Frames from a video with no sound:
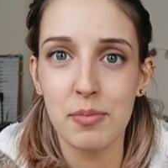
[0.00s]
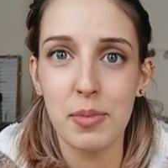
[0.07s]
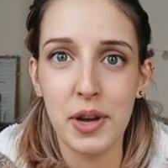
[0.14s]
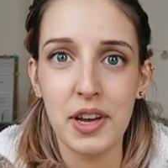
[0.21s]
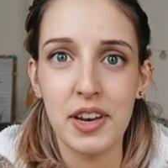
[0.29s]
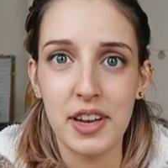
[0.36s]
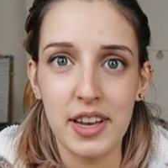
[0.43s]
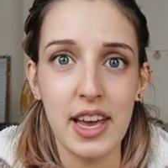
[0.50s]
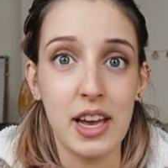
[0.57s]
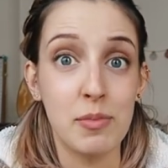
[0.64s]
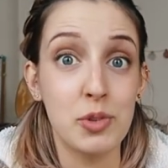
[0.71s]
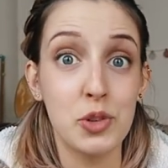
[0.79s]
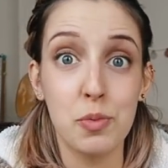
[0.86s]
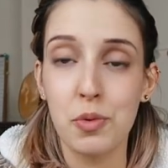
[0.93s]
But yeah,
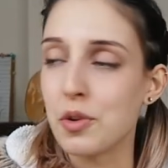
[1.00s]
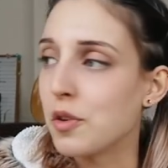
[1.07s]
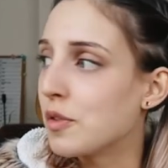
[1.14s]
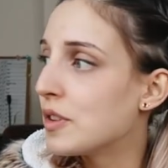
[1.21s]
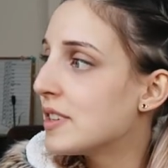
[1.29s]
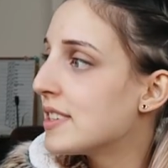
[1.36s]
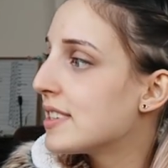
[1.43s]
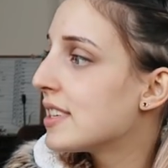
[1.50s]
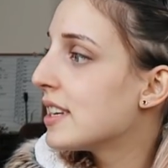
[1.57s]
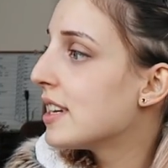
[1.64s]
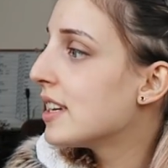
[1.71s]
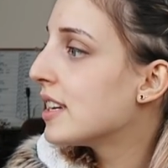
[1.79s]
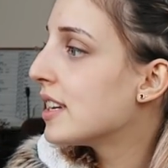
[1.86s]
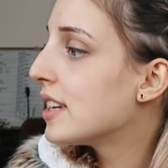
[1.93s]
I'm super nervous,
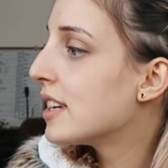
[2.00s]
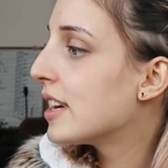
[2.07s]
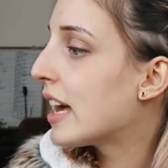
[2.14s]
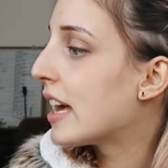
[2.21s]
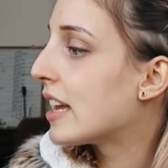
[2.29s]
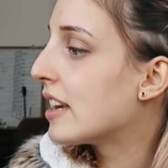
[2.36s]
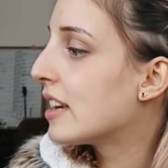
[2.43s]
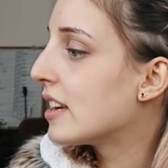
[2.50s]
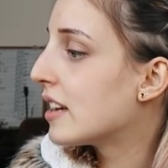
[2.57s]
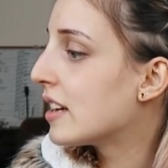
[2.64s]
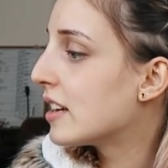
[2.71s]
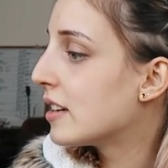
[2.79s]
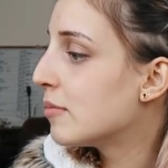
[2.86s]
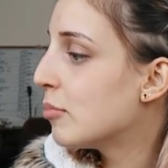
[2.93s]
and
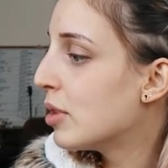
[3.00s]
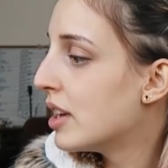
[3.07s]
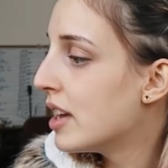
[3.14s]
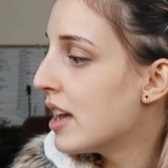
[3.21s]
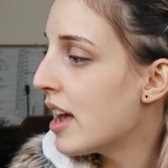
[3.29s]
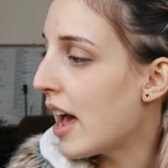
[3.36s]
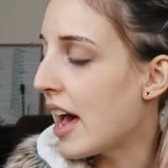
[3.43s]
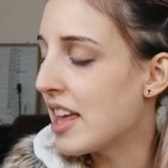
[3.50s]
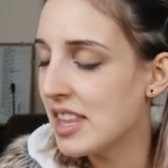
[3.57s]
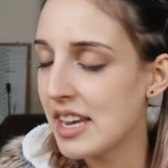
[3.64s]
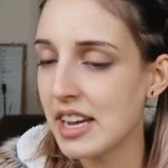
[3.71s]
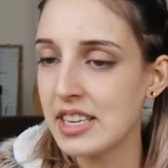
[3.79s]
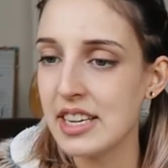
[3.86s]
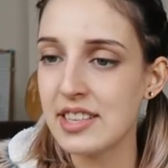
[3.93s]
I
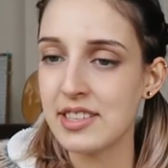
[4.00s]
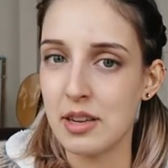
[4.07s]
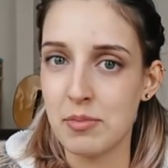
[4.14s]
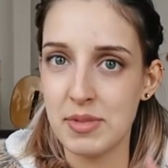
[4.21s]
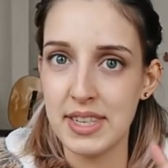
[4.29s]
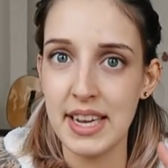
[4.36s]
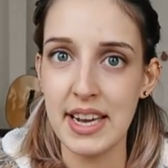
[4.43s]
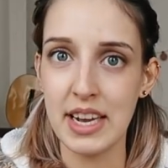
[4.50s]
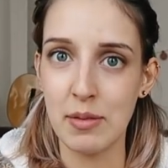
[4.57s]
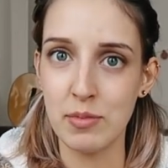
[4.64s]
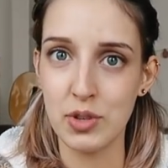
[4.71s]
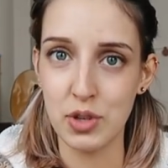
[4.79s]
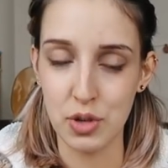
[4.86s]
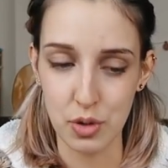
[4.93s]
think I need some
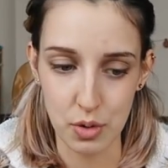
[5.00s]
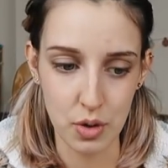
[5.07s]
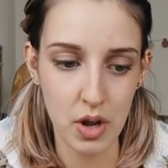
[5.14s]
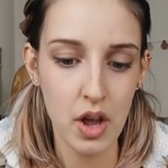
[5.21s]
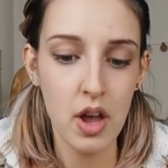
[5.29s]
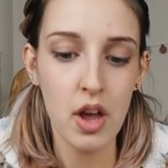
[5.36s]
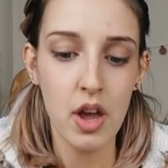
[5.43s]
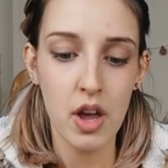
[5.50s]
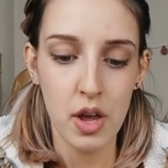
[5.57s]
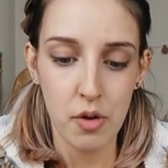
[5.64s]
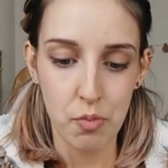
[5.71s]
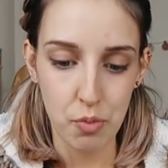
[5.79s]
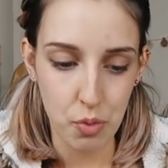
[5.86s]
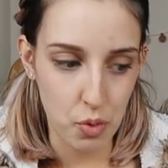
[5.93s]
time to
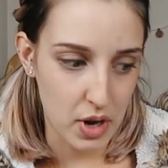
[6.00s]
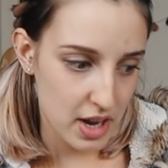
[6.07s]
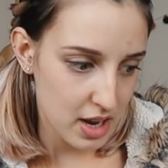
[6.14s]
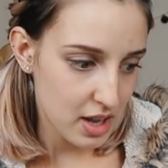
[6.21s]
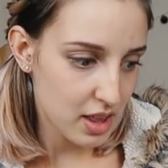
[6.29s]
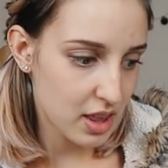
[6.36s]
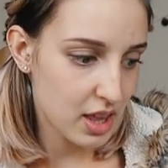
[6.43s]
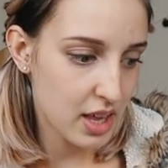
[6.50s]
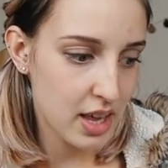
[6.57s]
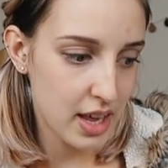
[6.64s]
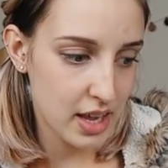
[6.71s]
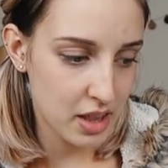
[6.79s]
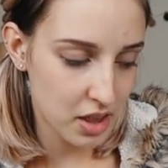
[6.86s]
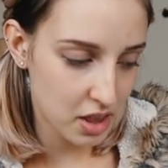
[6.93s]
breathe
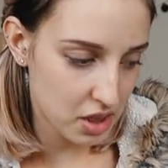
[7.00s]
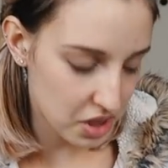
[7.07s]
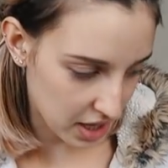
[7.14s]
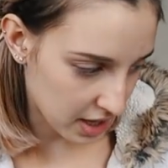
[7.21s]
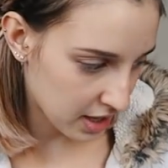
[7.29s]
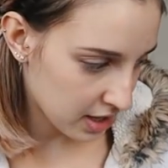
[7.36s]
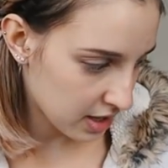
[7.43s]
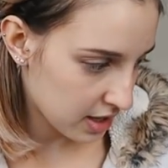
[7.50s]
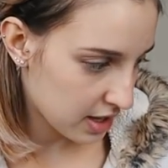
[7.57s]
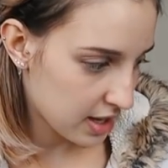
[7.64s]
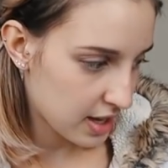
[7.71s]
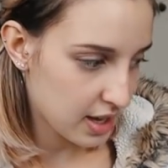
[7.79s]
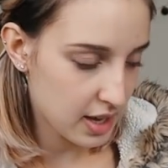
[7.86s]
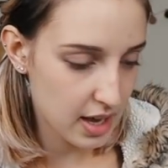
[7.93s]
and think,
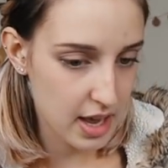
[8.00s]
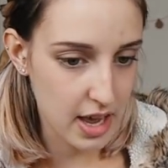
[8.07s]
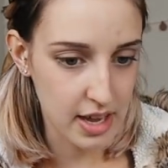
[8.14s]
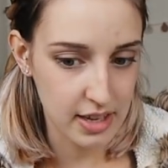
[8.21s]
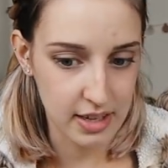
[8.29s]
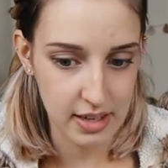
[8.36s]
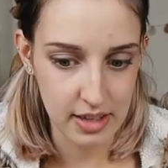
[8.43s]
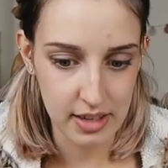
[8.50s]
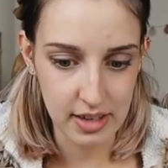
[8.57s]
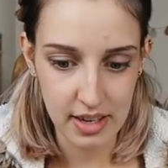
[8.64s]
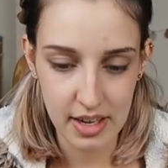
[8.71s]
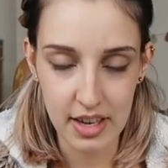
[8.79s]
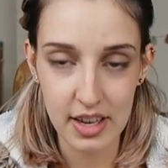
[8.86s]
and